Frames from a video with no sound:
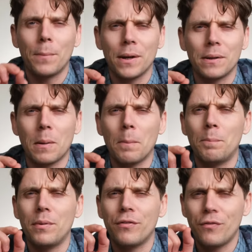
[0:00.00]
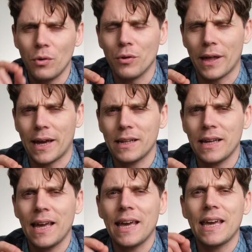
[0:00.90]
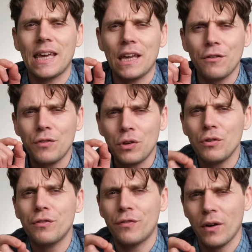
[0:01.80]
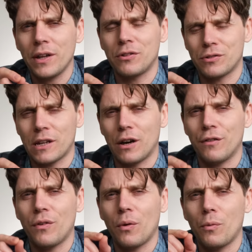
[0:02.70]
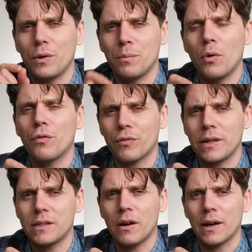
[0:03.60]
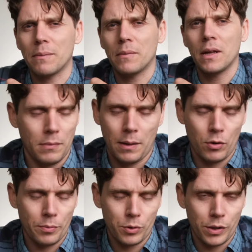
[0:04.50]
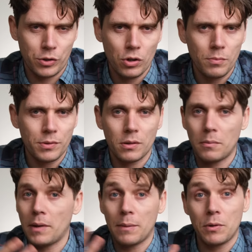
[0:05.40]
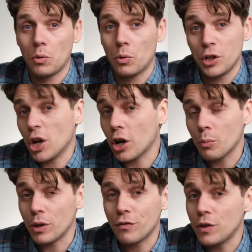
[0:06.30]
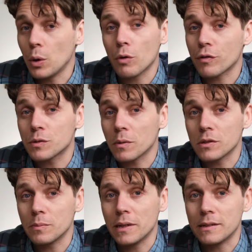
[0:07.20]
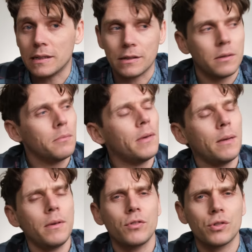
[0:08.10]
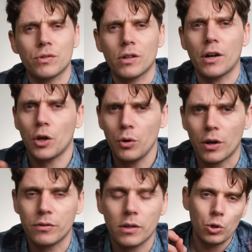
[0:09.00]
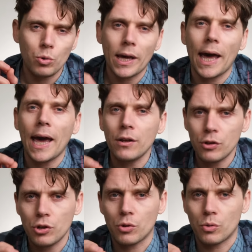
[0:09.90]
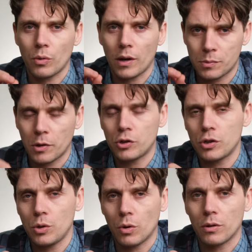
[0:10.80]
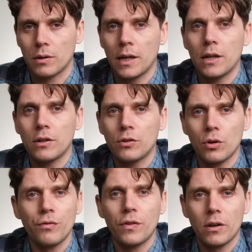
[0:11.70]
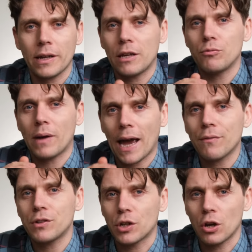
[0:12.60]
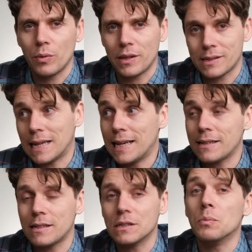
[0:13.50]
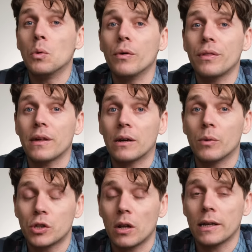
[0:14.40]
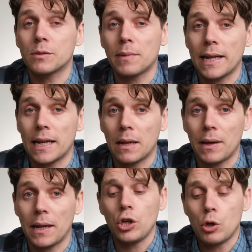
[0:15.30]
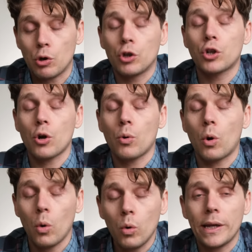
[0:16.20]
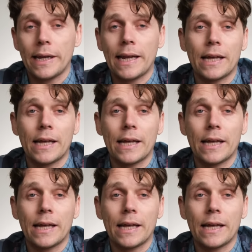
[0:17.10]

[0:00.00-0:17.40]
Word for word: But before that, if you find yourself with more free time, maybe you're between jobs, maybe you're young with fewer responsibilities, maybe you've just retired, who knows? You can do as much as you want. Don't feel like you have to go with this less is more thing, which I'll explain in a minute. You can go all in